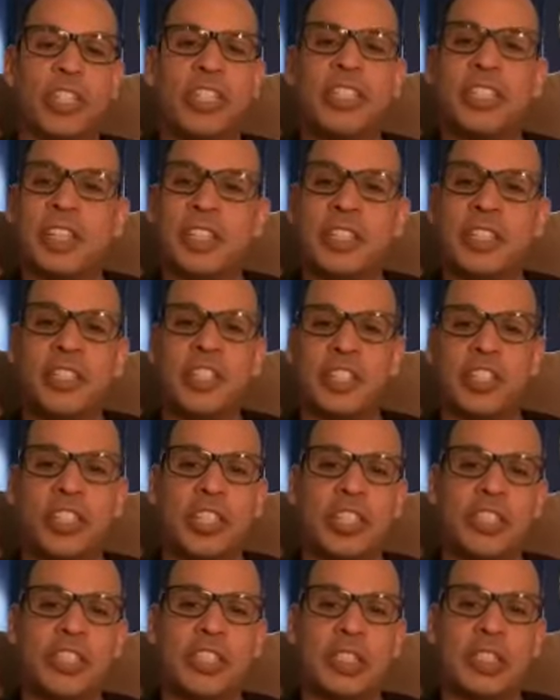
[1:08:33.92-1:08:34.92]
Just, just
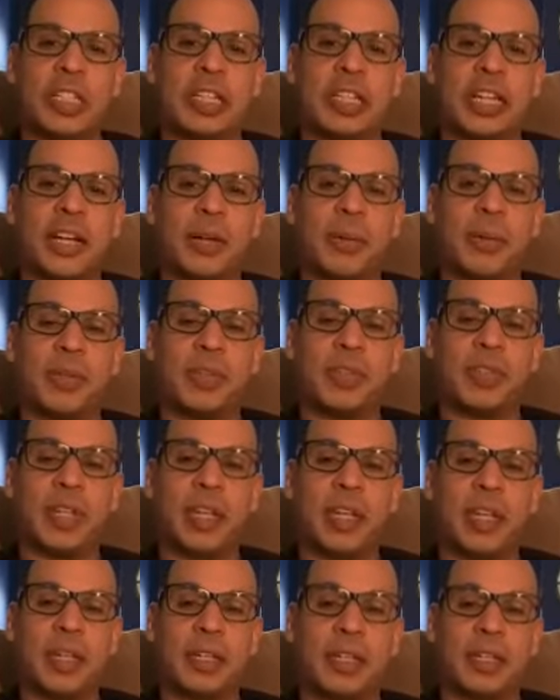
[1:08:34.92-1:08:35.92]
like I was saying,
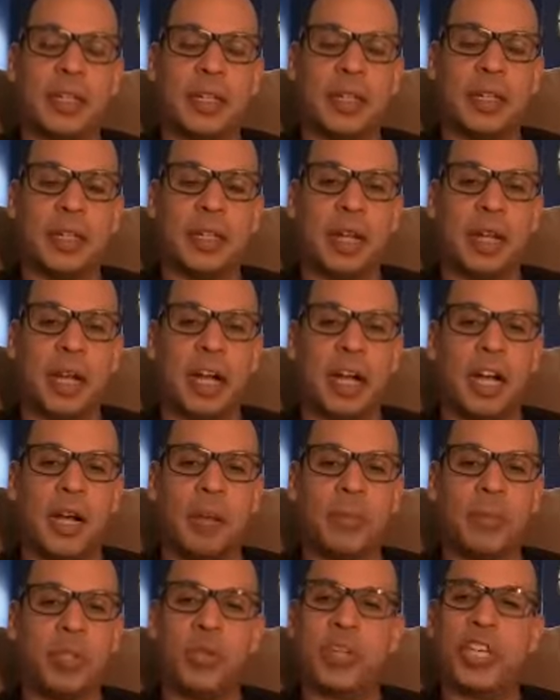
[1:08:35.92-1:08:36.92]
um, you can't be
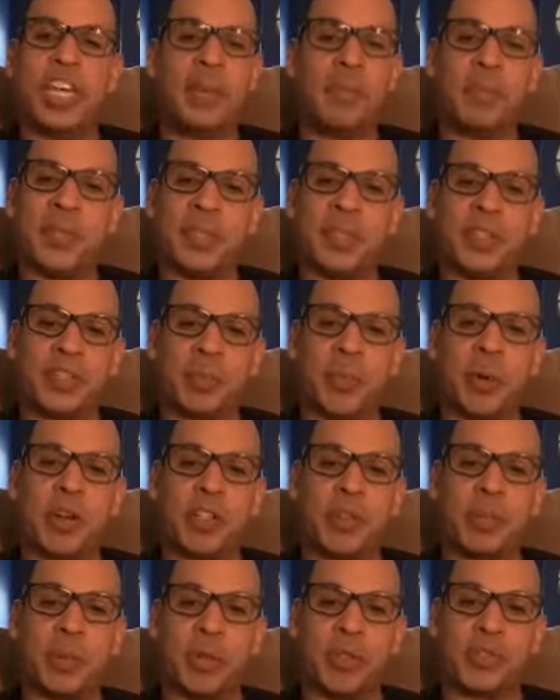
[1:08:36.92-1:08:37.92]
the smartest person in the
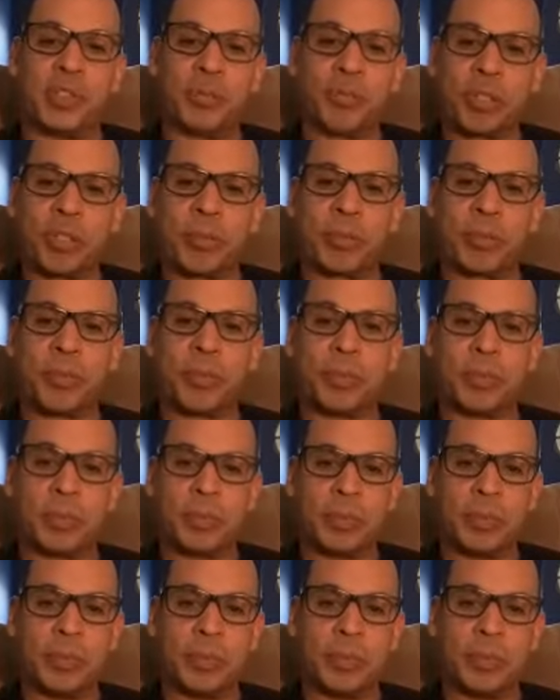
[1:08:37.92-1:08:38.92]
room.
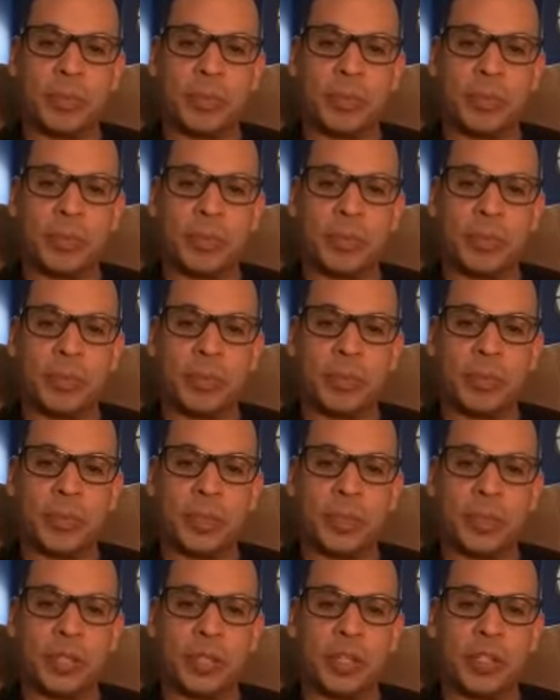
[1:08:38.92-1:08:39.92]
You know,
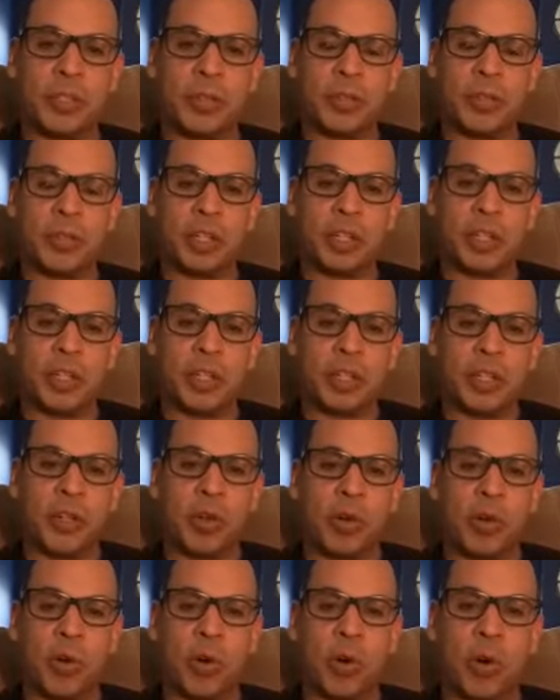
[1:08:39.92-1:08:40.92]
or
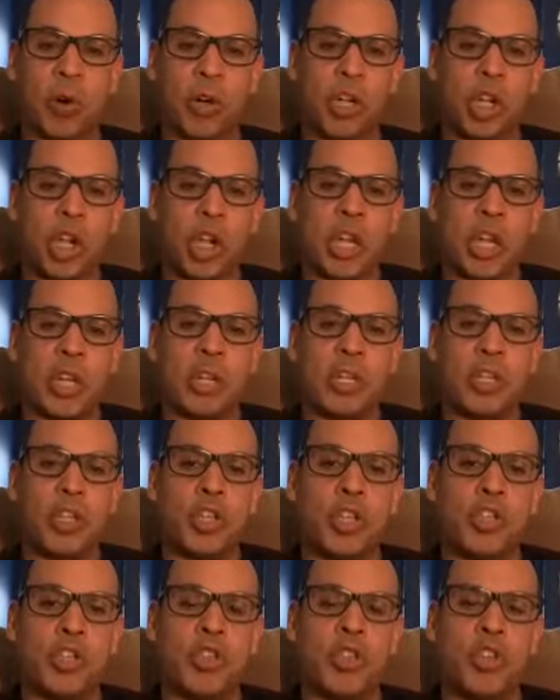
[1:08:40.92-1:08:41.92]

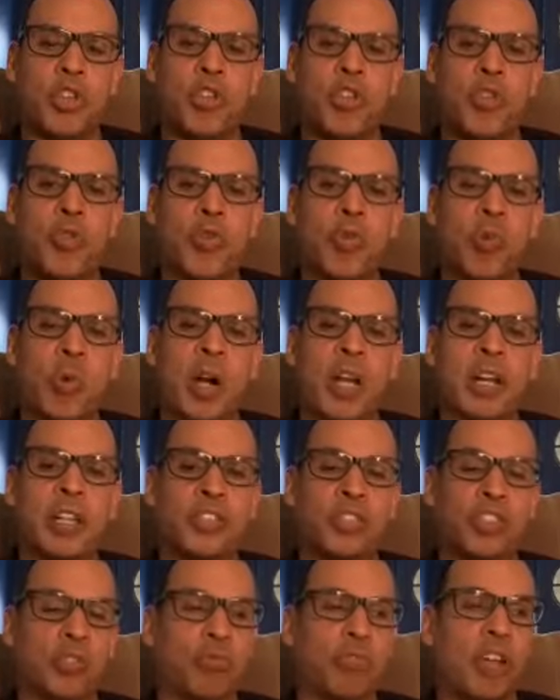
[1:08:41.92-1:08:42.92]
you want to surround
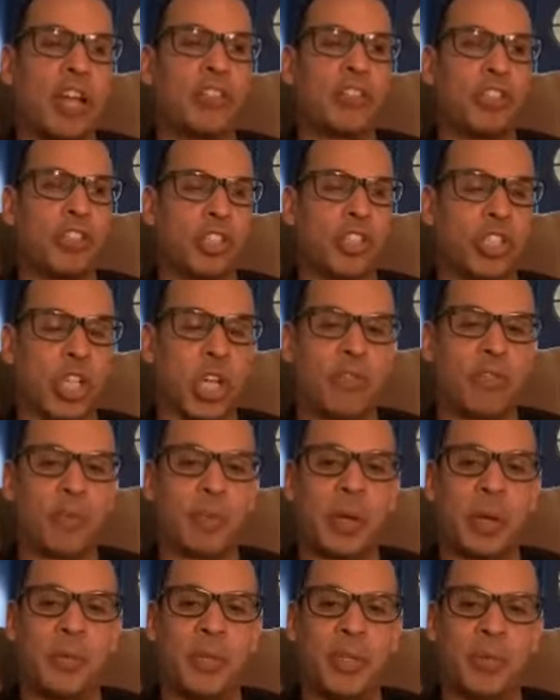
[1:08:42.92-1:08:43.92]
yourself about people
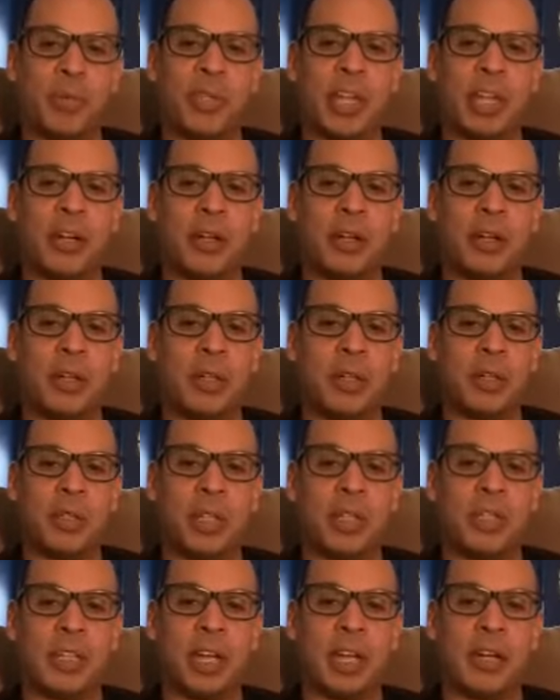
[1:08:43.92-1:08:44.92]
that are that are
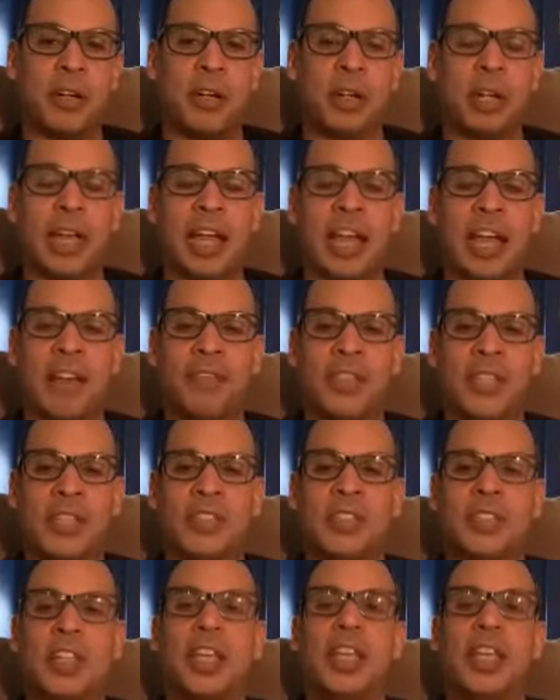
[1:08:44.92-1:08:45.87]
have the same